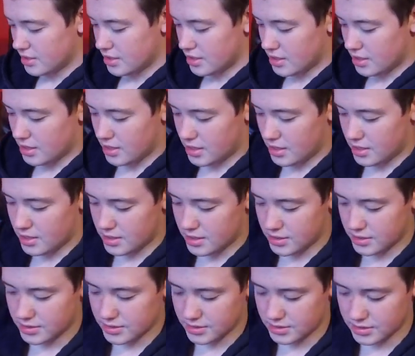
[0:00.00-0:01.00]
wow.
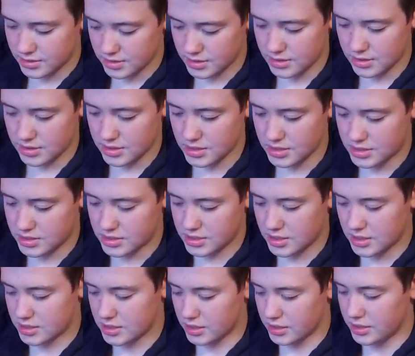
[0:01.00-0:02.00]
This
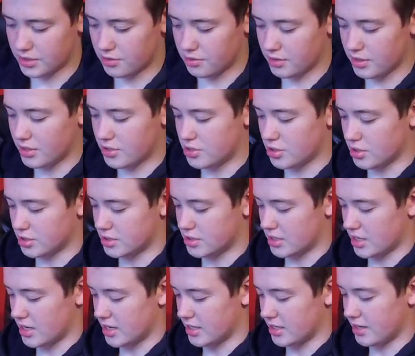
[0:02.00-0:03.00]
is literally
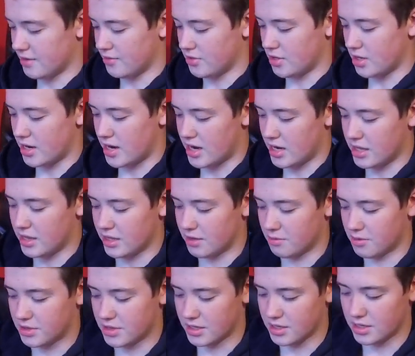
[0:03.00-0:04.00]
just, I haven't done anything
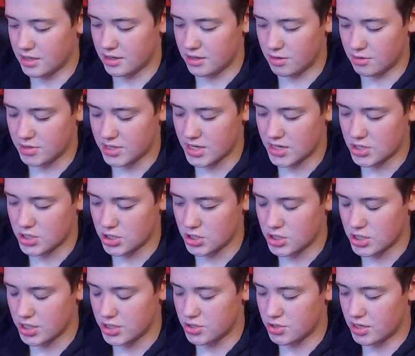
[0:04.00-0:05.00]
with it, no tension
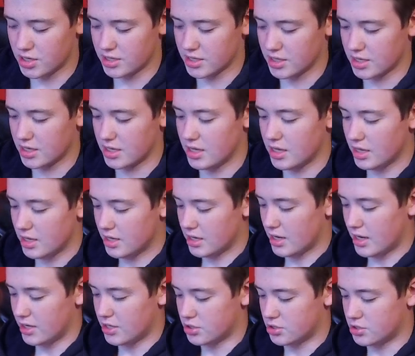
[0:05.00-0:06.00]
change or anything.
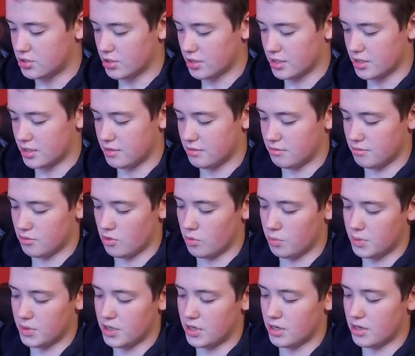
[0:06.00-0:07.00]
I just took it,
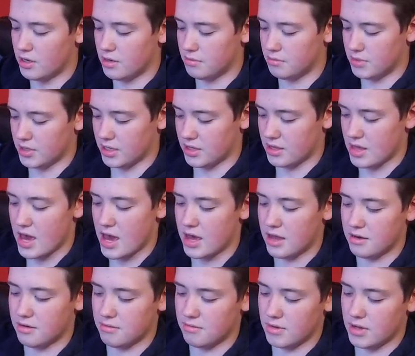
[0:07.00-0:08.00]
opened it up like
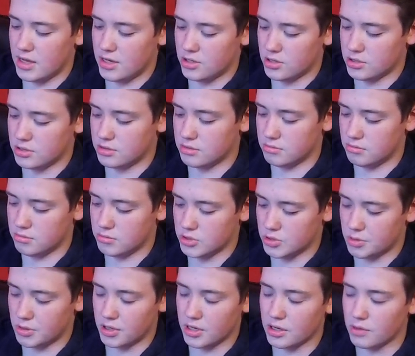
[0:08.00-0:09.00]
that, and just
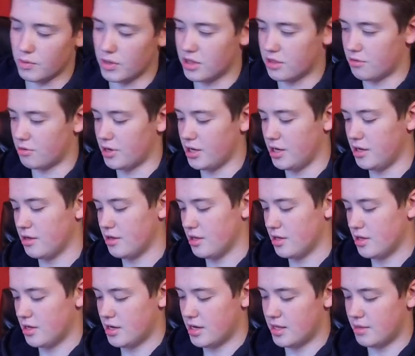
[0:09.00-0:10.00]
squared it in weight 3,
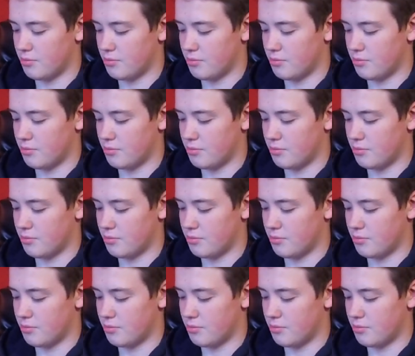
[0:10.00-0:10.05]
and then